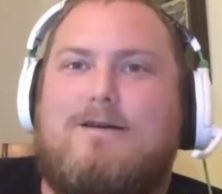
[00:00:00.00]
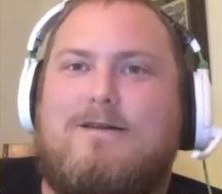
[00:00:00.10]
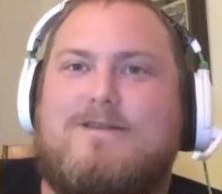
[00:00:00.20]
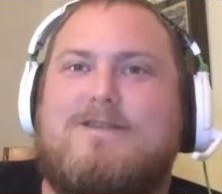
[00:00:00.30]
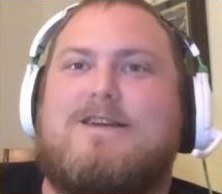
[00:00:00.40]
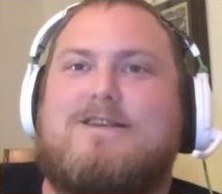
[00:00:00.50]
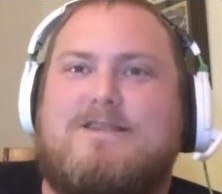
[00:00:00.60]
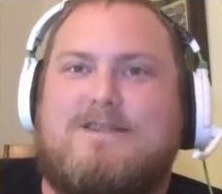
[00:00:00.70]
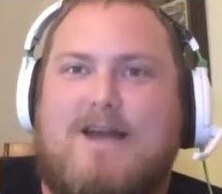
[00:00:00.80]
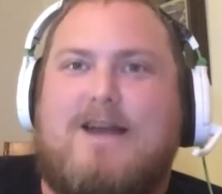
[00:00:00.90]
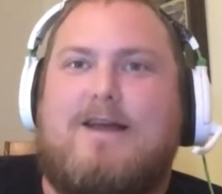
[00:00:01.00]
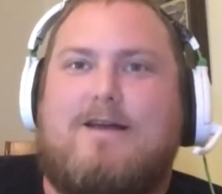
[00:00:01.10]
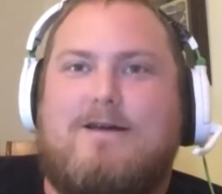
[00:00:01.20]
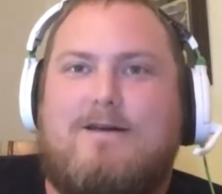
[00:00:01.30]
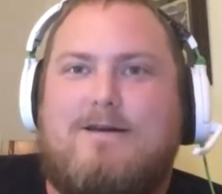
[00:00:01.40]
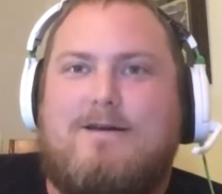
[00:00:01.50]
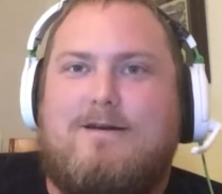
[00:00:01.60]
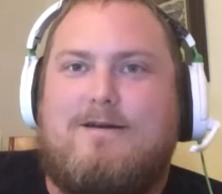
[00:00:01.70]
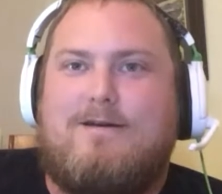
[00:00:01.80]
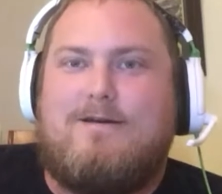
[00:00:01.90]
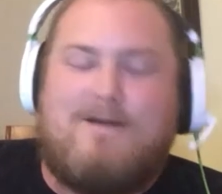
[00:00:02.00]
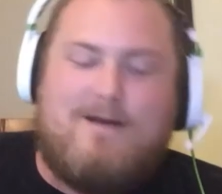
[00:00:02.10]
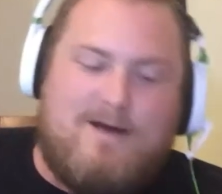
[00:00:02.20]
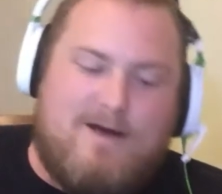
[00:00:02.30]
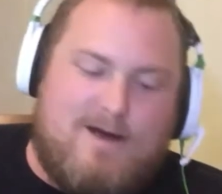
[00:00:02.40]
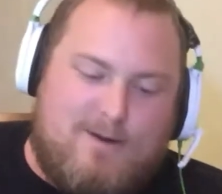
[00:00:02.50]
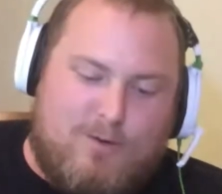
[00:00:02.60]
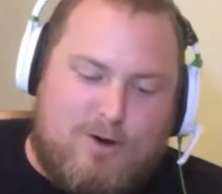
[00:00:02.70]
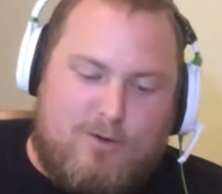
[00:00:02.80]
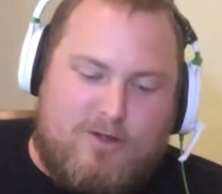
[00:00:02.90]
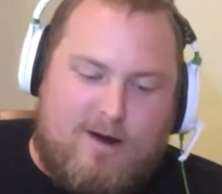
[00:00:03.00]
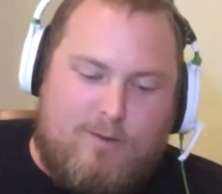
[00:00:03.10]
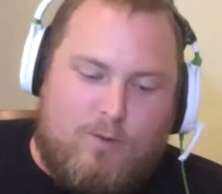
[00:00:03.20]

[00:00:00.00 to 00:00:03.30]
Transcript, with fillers: This is exciting. We'll go there.